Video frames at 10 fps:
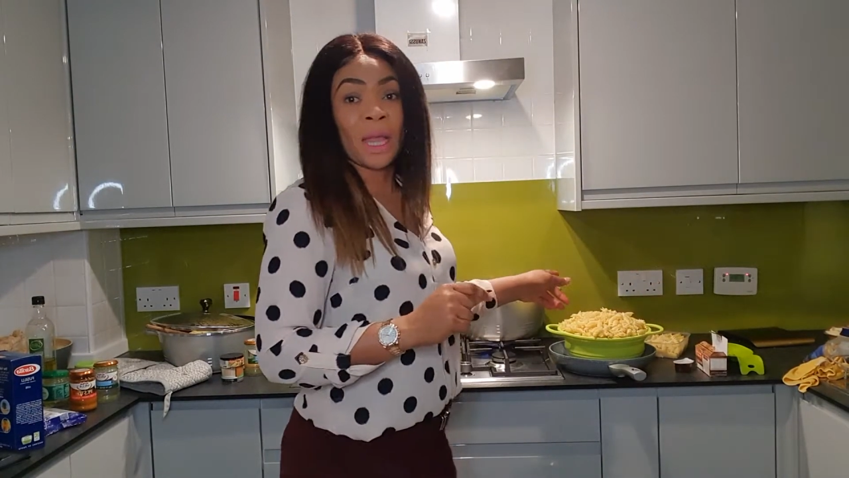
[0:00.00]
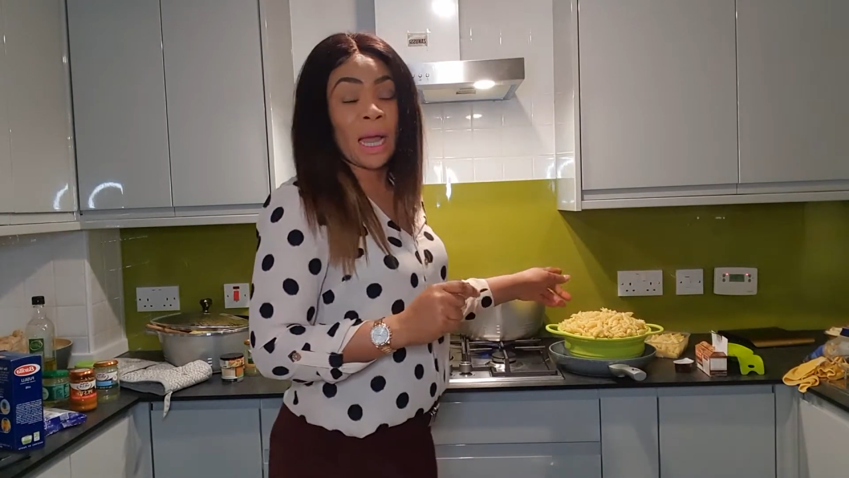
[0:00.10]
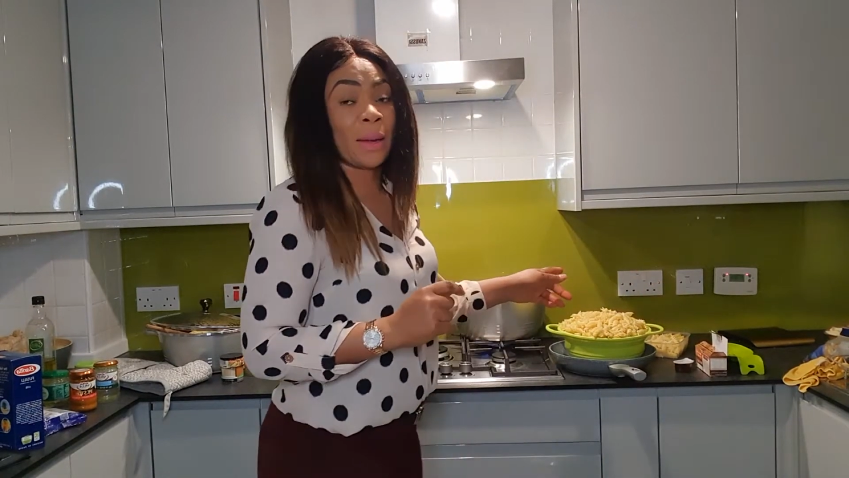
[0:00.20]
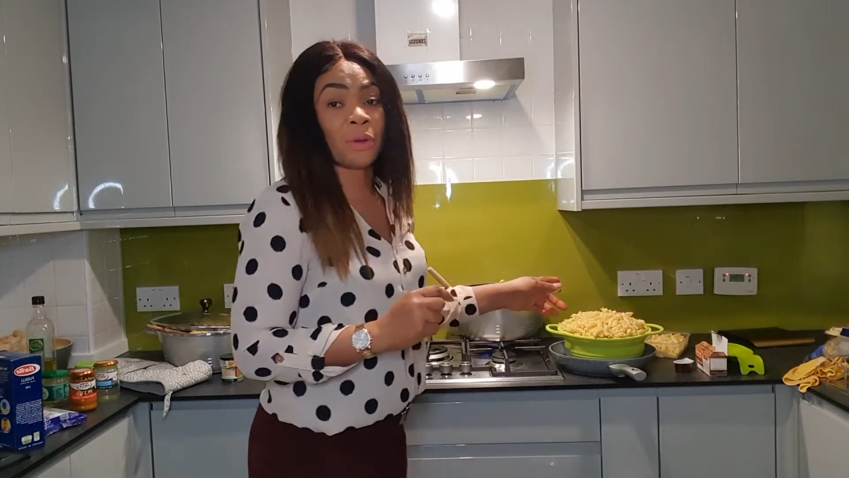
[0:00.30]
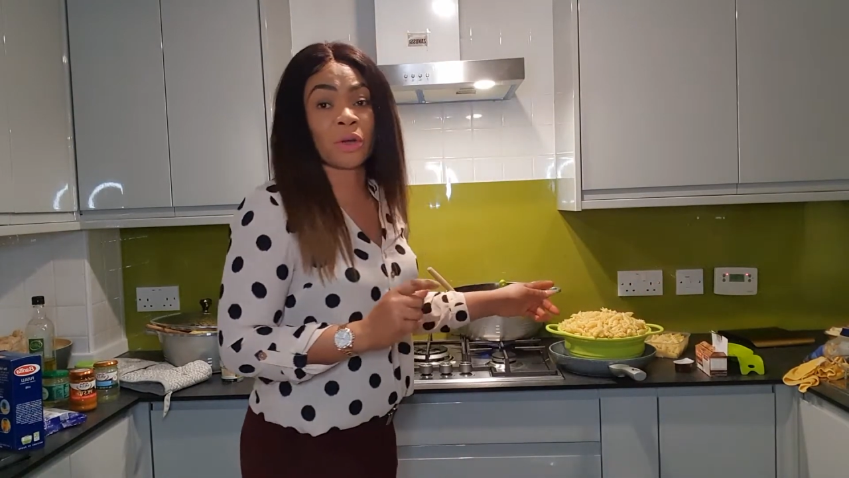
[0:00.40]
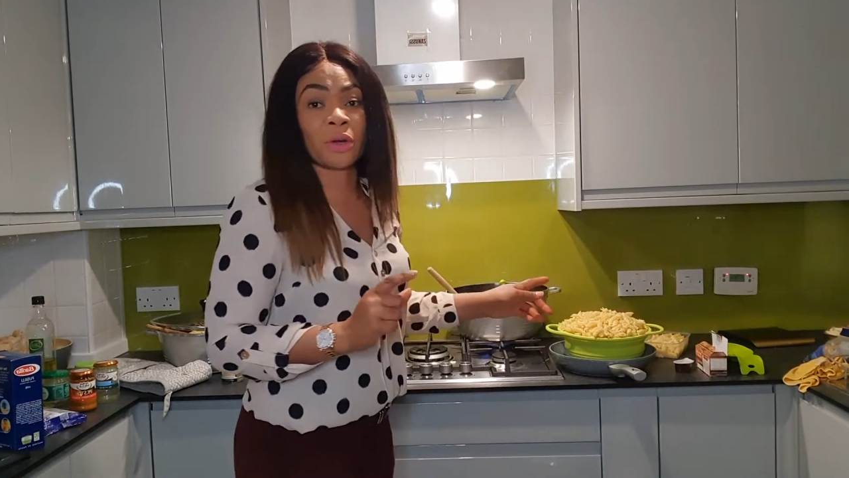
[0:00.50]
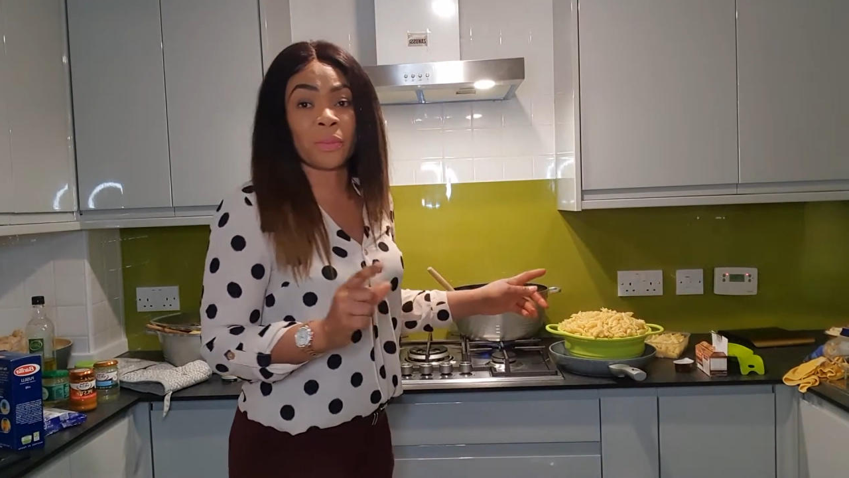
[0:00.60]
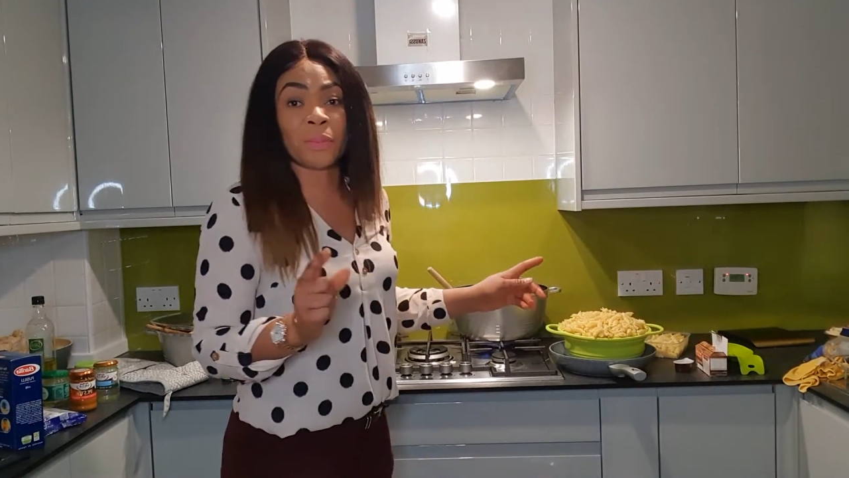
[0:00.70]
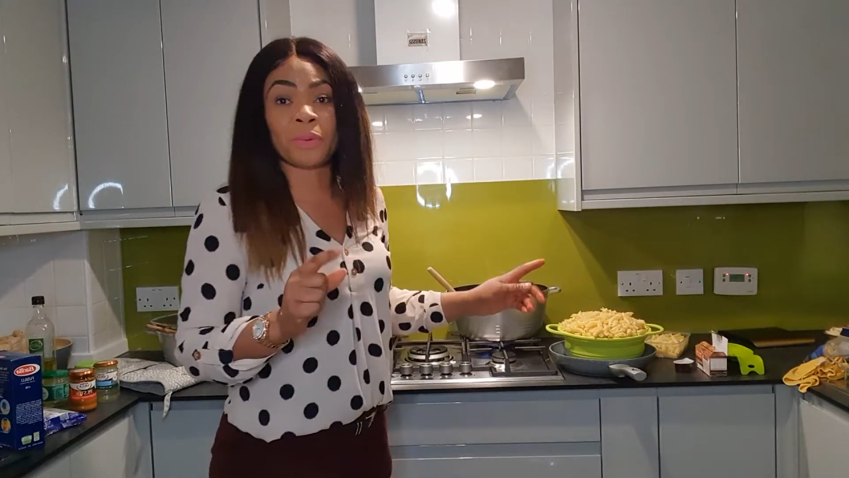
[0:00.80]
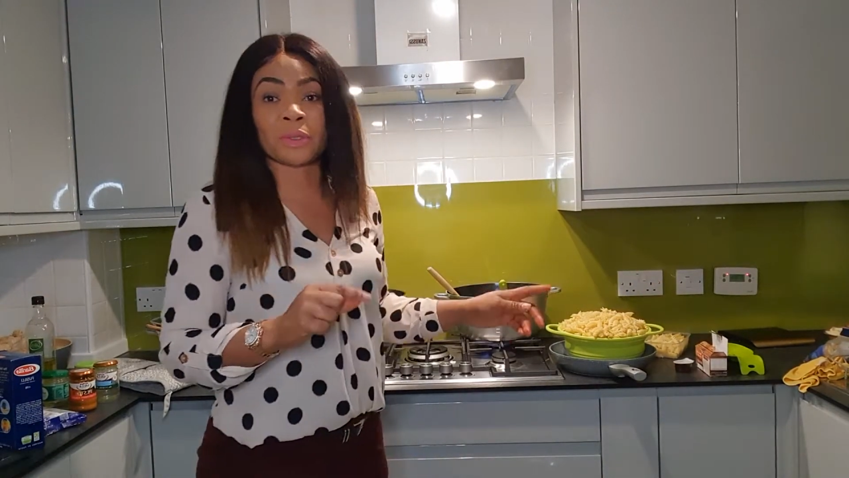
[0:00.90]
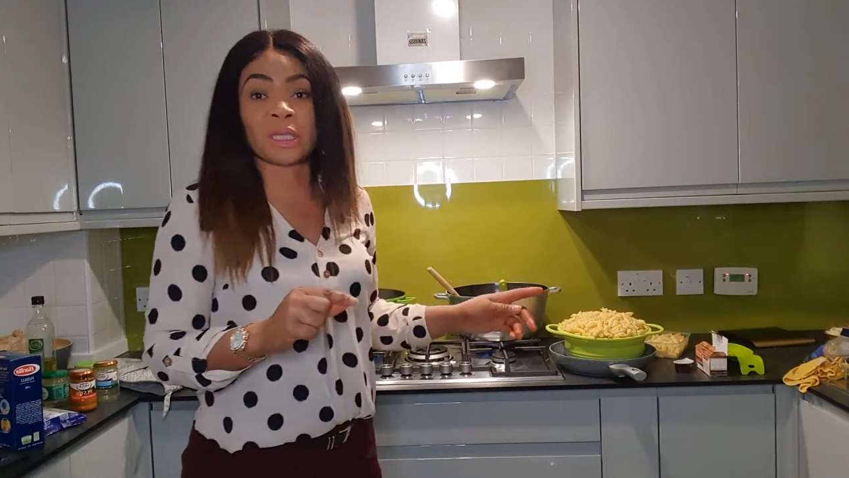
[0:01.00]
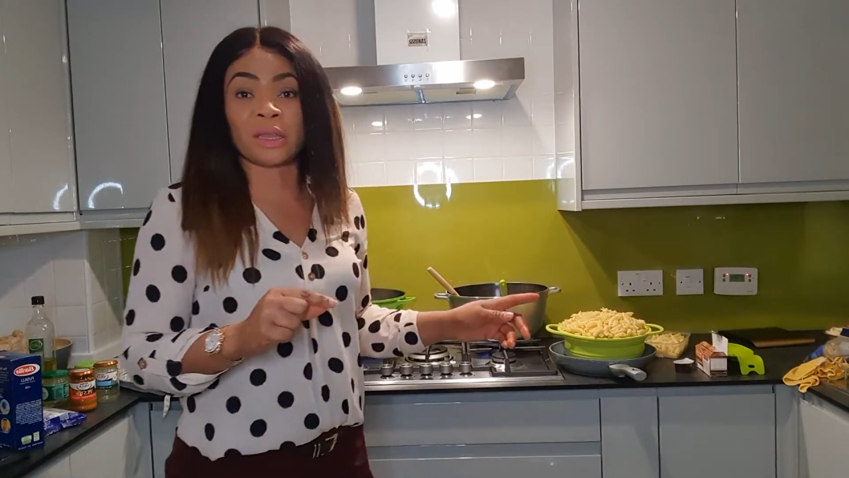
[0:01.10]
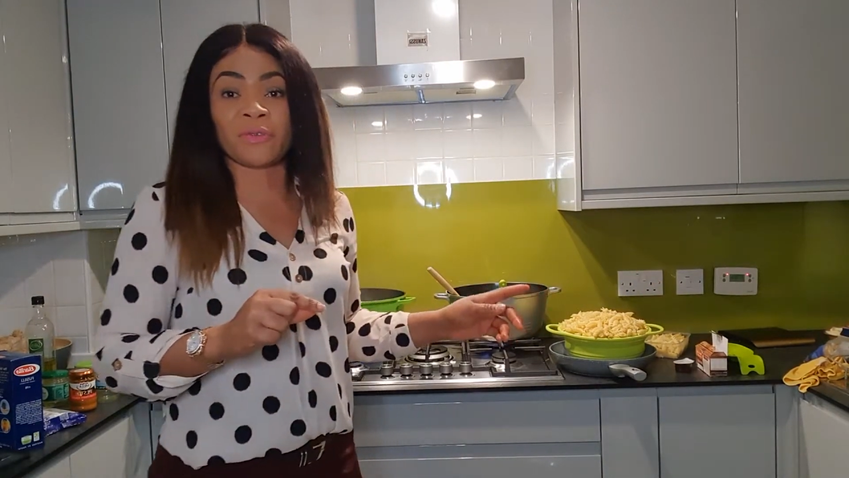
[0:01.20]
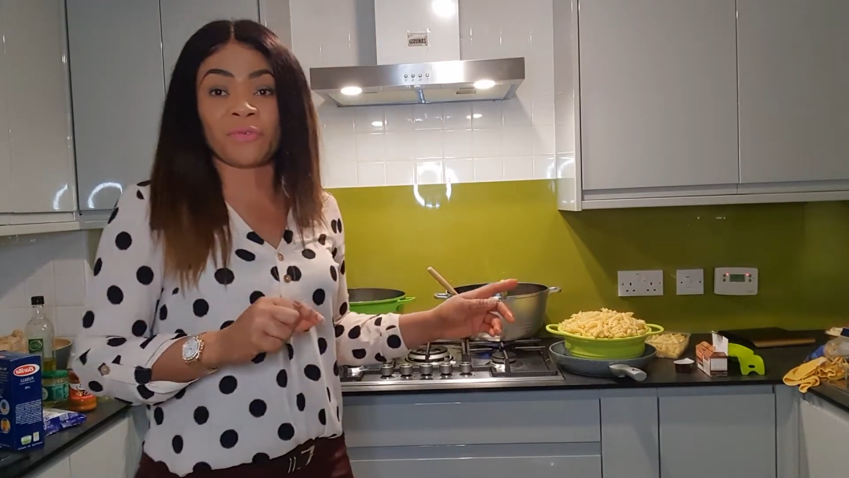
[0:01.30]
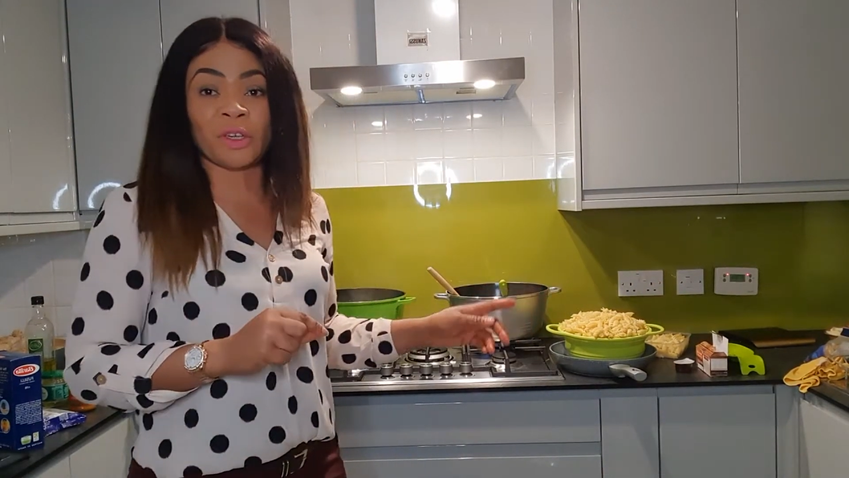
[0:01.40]
I'm not going to be putting
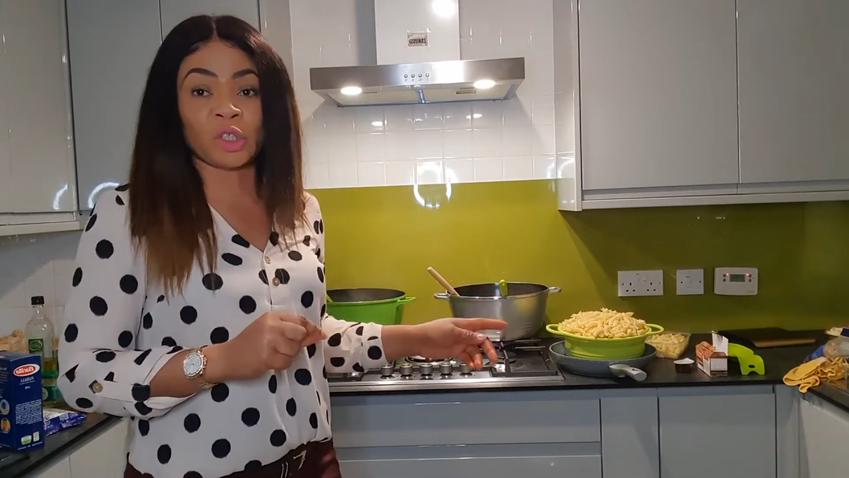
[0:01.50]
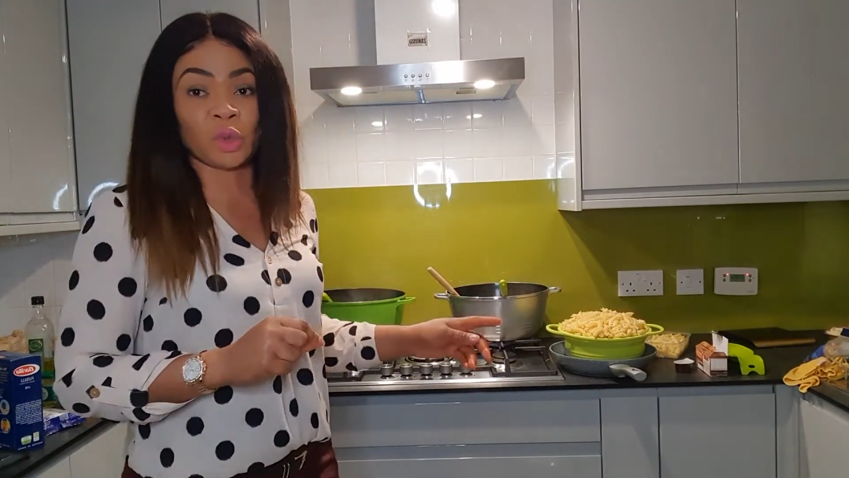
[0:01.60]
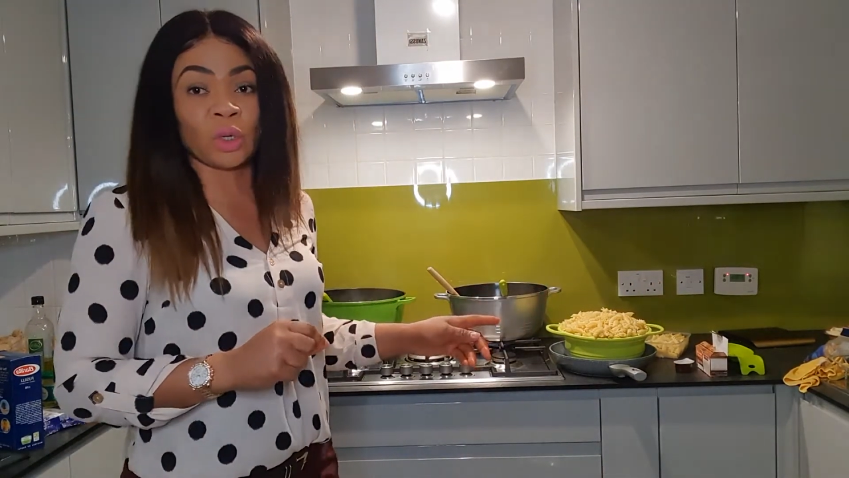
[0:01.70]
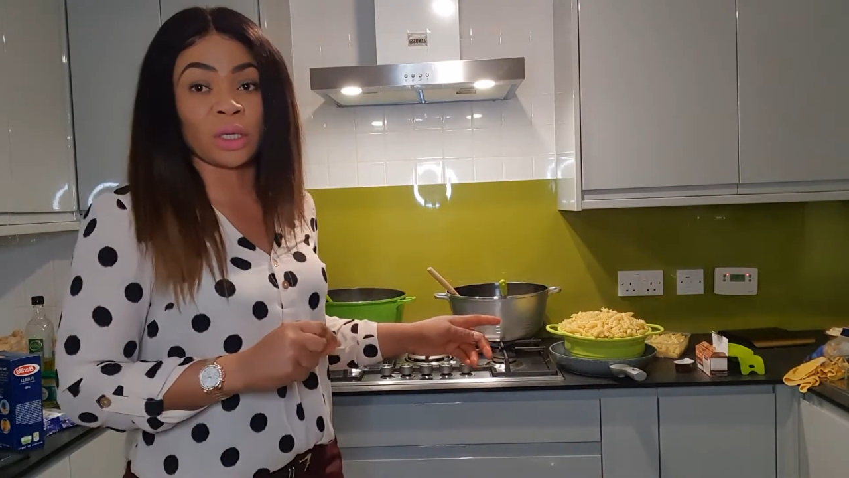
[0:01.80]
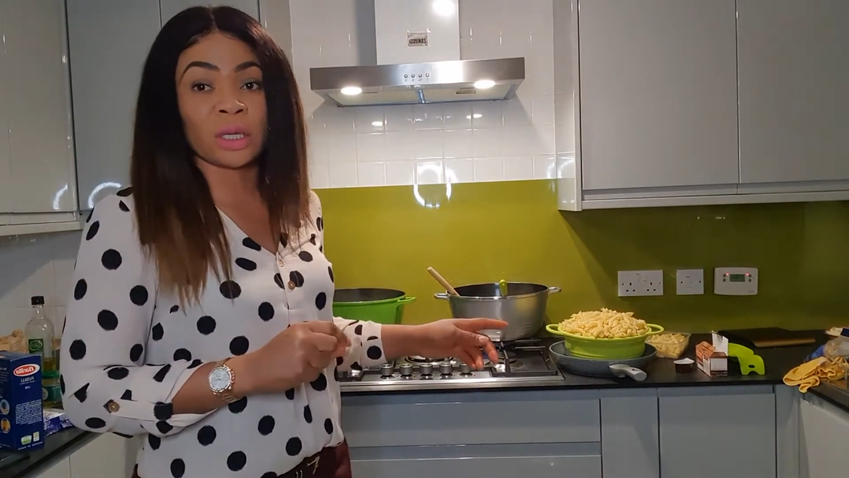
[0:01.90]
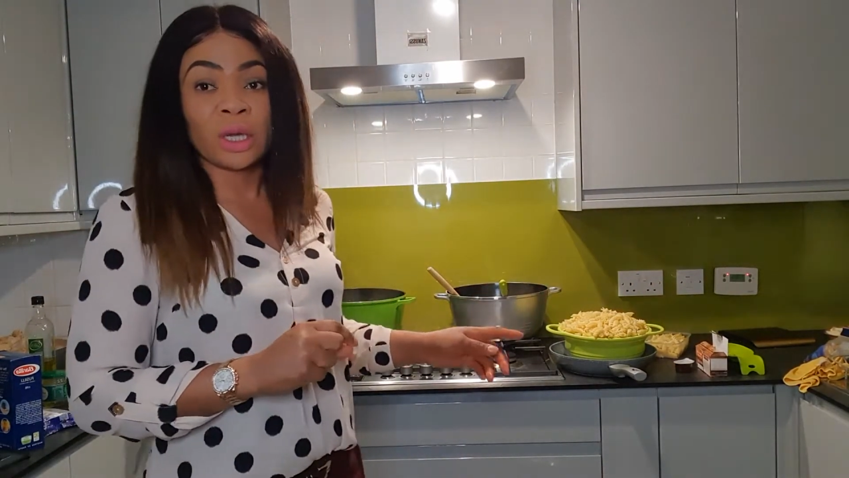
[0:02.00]
the fish one,